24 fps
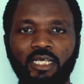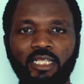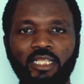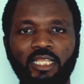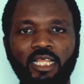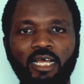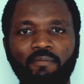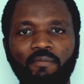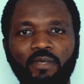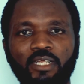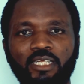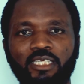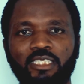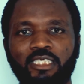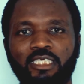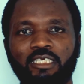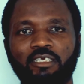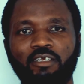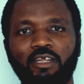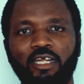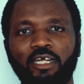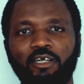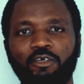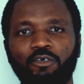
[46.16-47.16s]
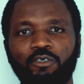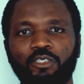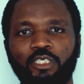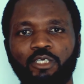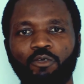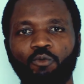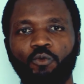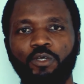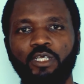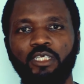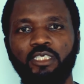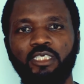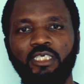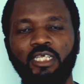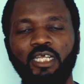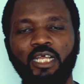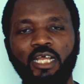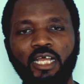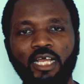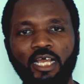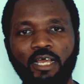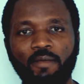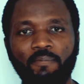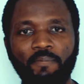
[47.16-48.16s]
There are many scenarios in which
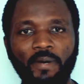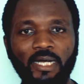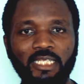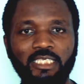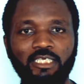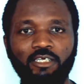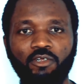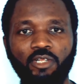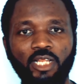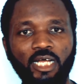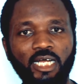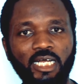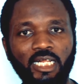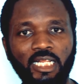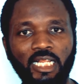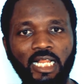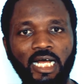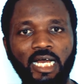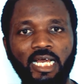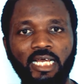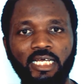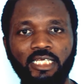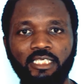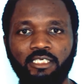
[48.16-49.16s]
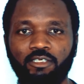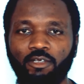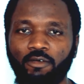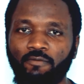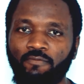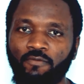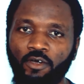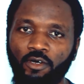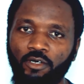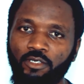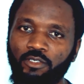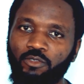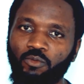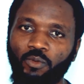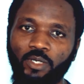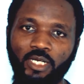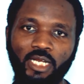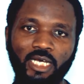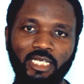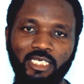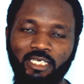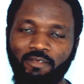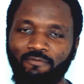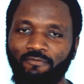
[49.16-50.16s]
a particular client, of course,
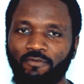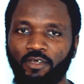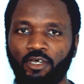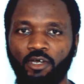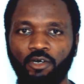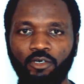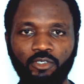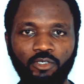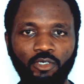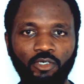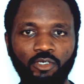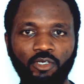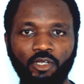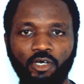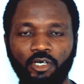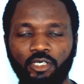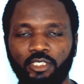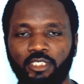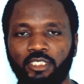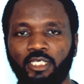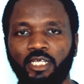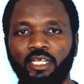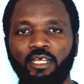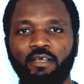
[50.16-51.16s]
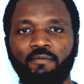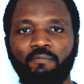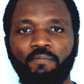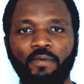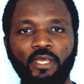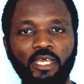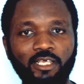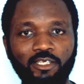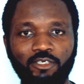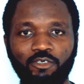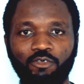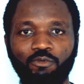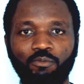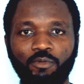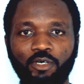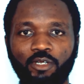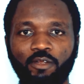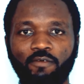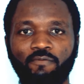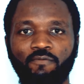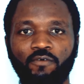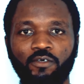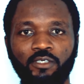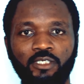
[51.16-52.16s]
whether difficult or not, pays you
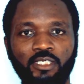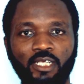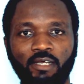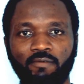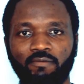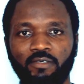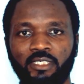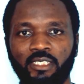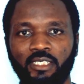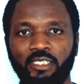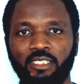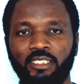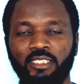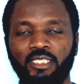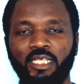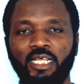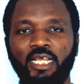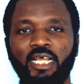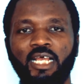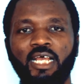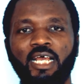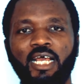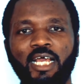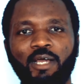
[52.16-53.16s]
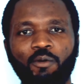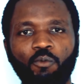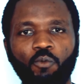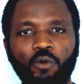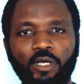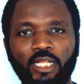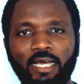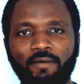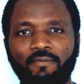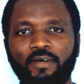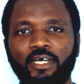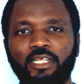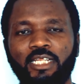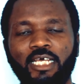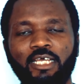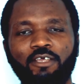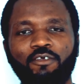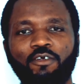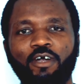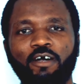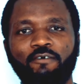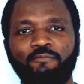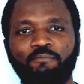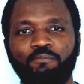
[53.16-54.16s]
money for services, and whatever that
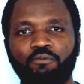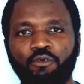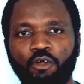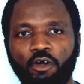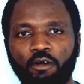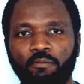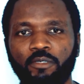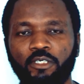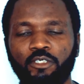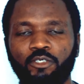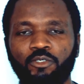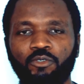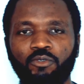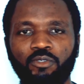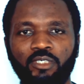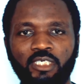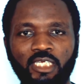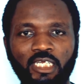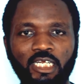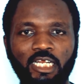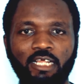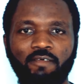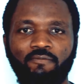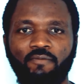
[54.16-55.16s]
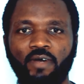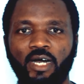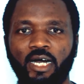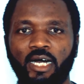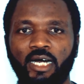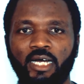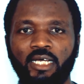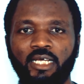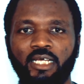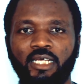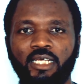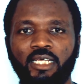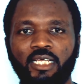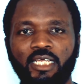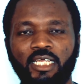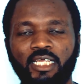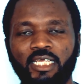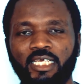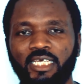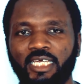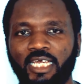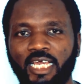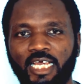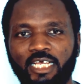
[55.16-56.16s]
you have promised to deliver,
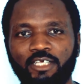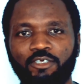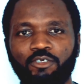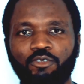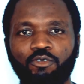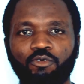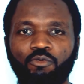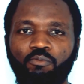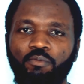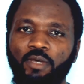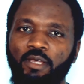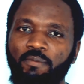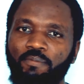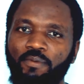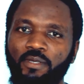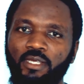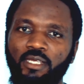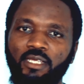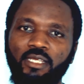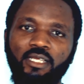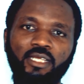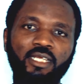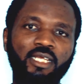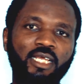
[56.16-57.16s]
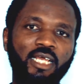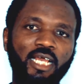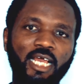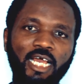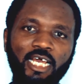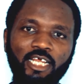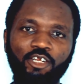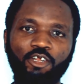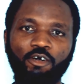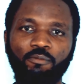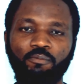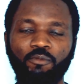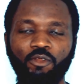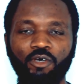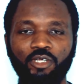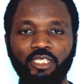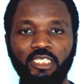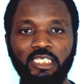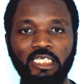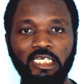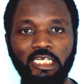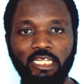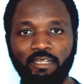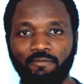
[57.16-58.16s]
in case you maybe end up
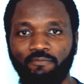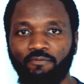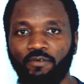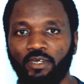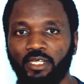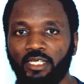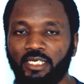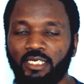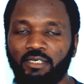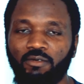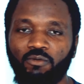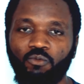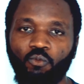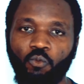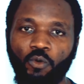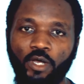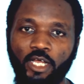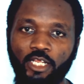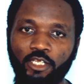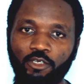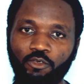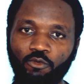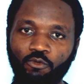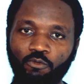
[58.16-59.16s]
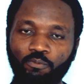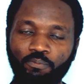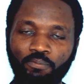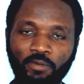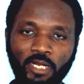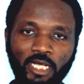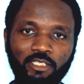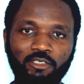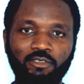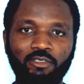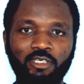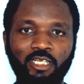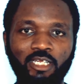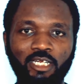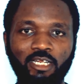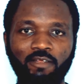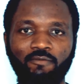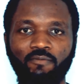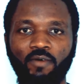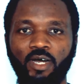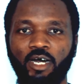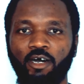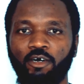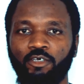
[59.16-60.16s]
not delivering when you plan to
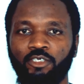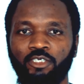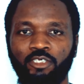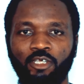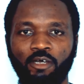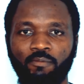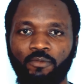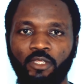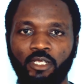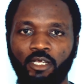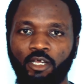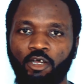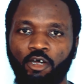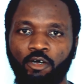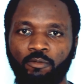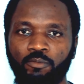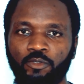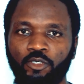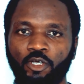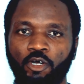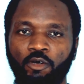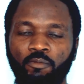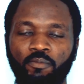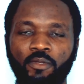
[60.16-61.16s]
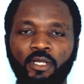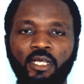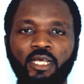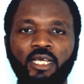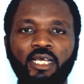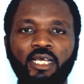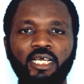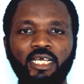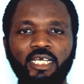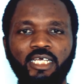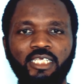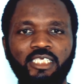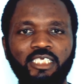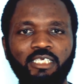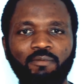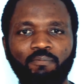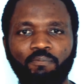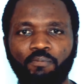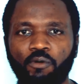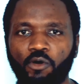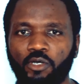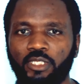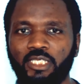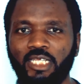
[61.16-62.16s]
deliver or something comes up, it's
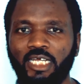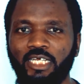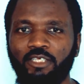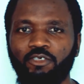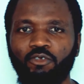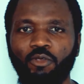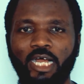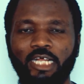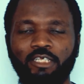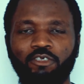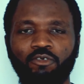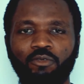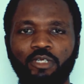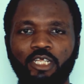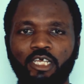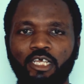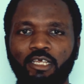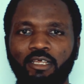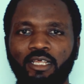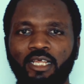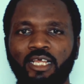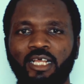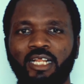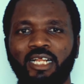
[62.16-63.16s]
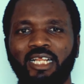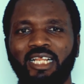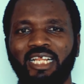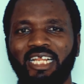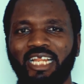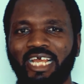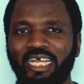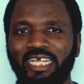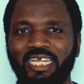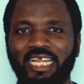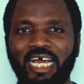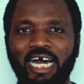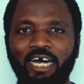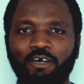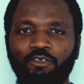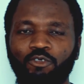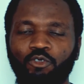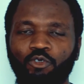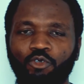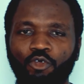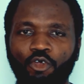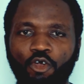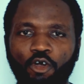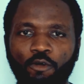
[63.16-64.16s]
important to actually learn how
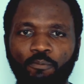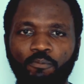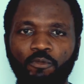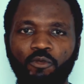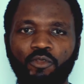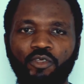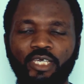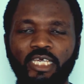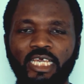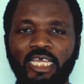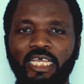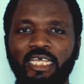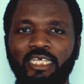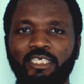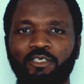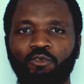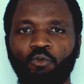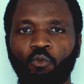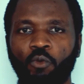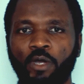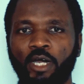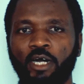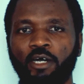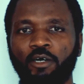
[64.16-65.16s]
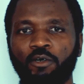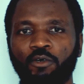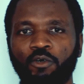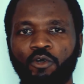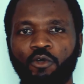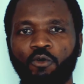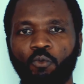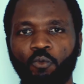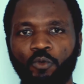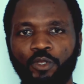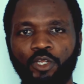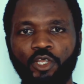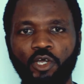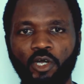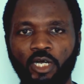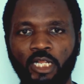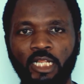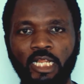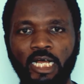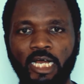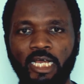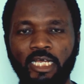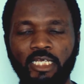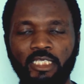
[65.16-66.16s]
to communicate well with your
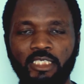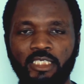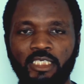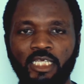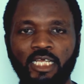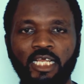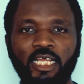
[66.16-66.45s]
clients.